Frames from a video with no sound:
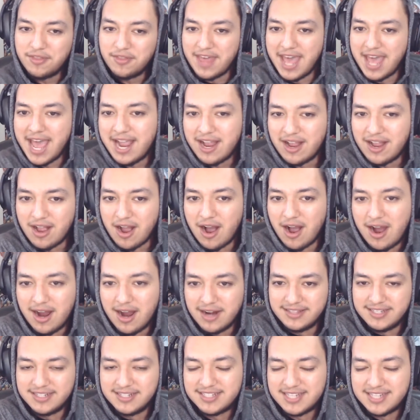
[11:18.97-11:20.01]
that
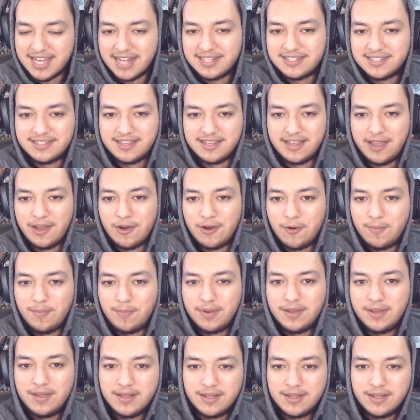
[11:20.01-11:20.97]
god decides to help